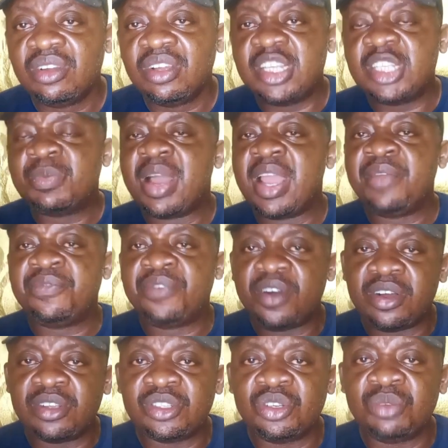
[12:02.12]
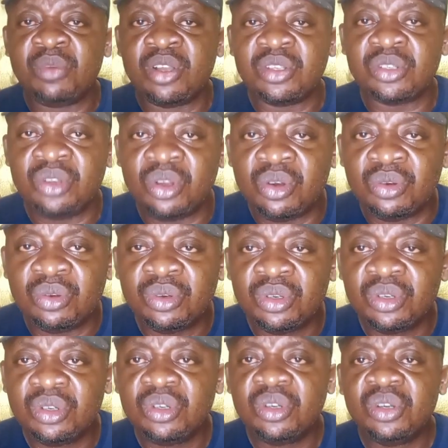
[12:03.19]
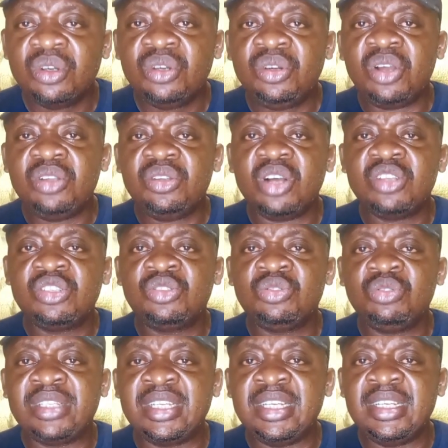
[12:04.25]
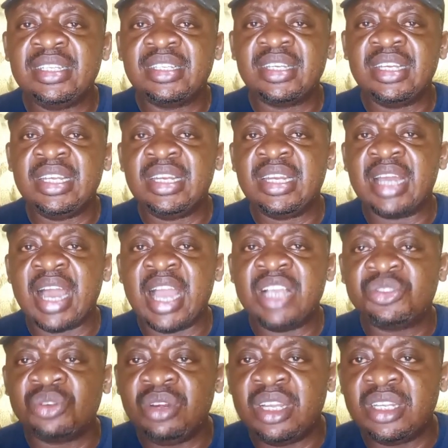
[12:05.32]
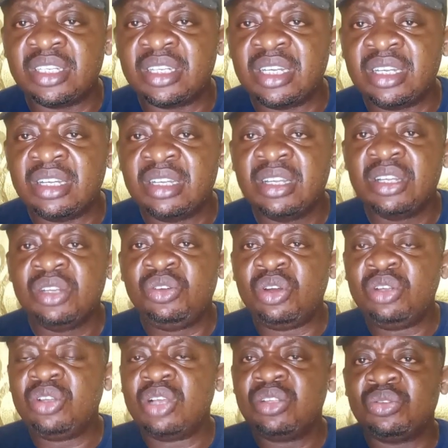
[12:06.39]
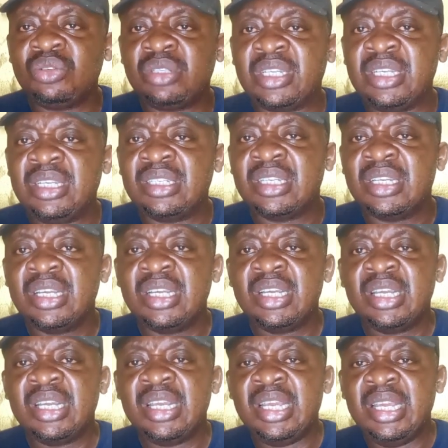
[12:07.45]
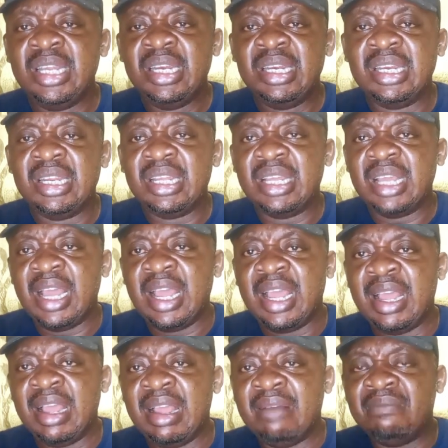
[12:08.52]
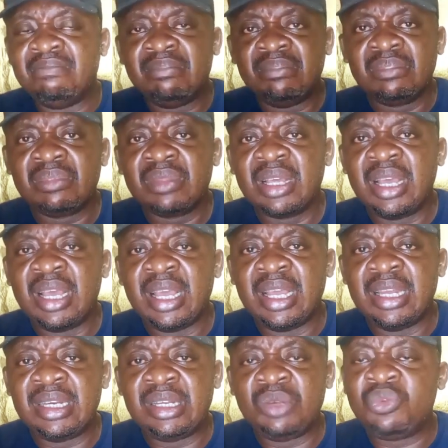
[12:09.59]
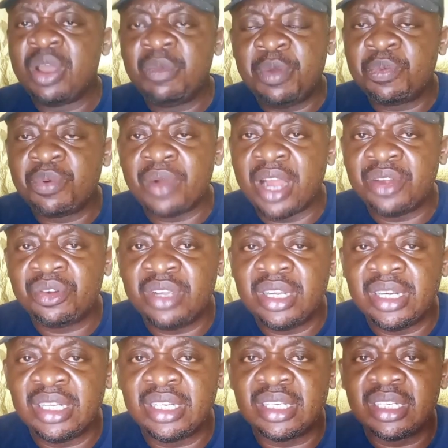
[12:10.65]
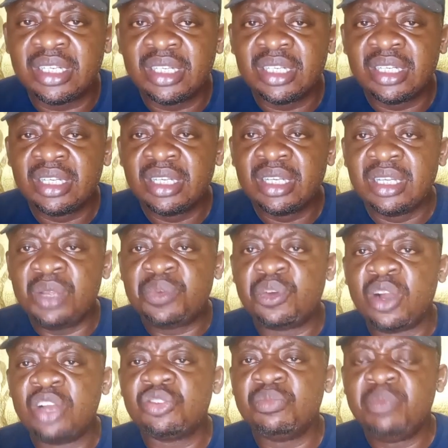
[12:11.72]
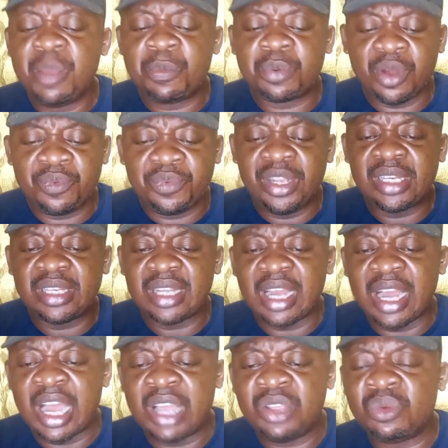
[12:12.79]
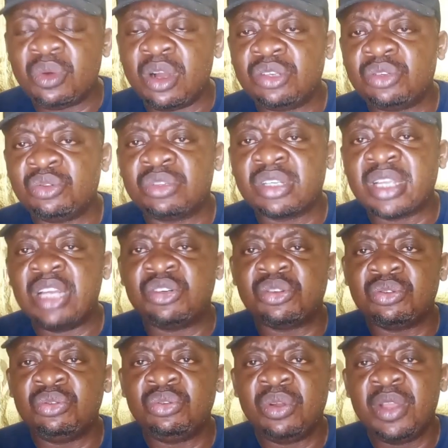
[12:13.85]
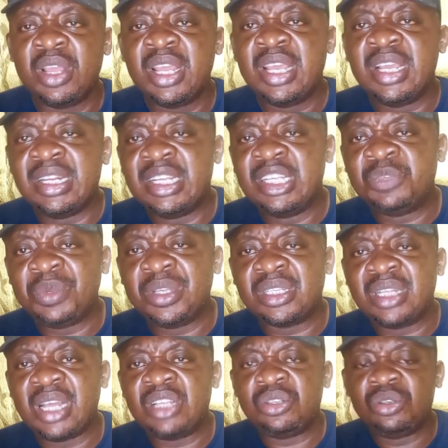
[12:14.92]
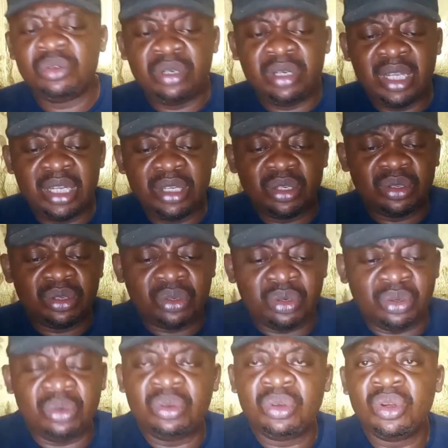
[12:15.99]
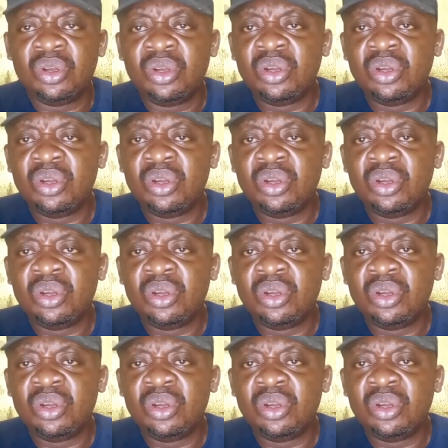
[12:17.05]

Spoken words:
It's by force. You must know. Don't just do things in isolate. Don't just do things in the way people are doing it. If you want to make profit, you want to skate through in this business, you need to